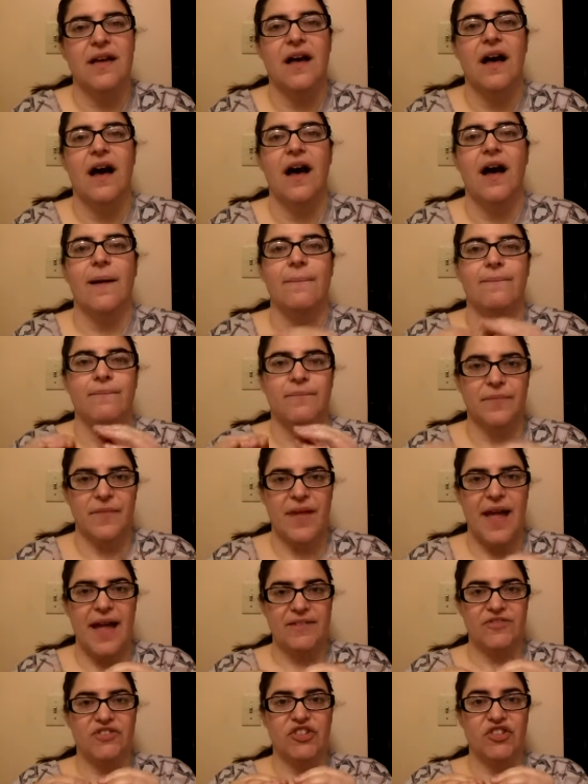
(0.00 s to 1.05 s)

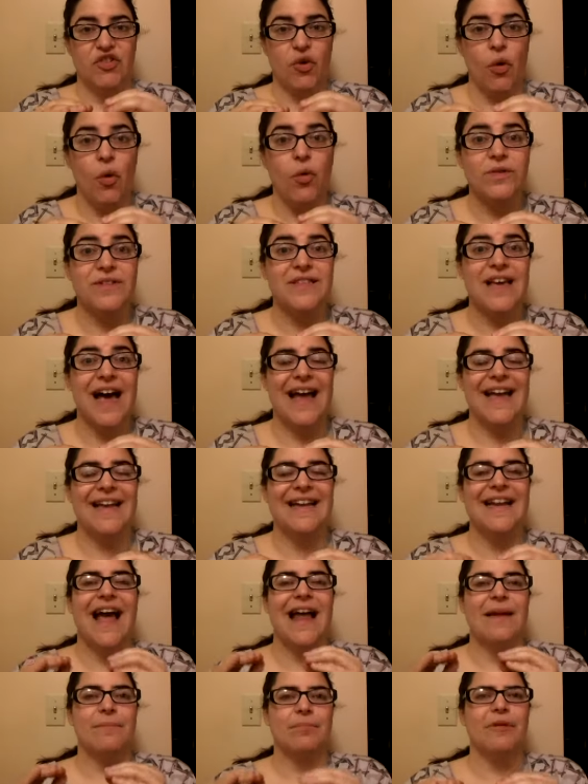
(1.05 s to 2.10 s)
and just hold tight
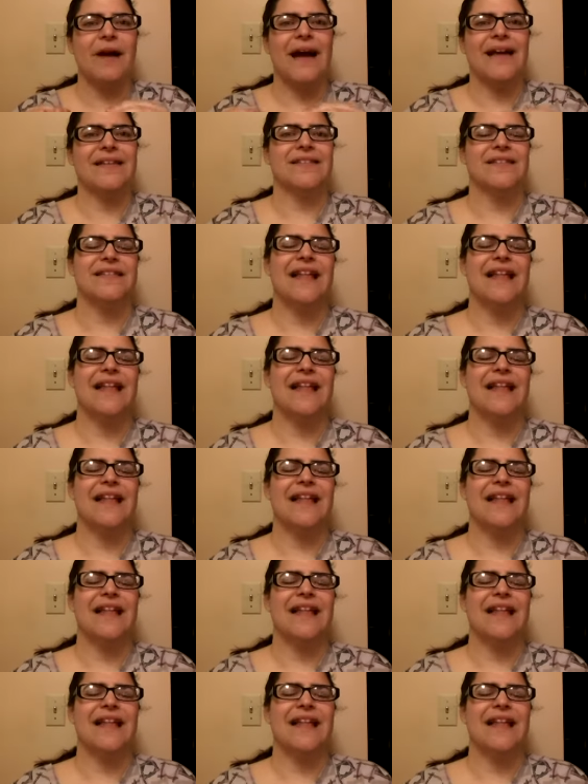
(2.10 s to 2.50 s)
and press.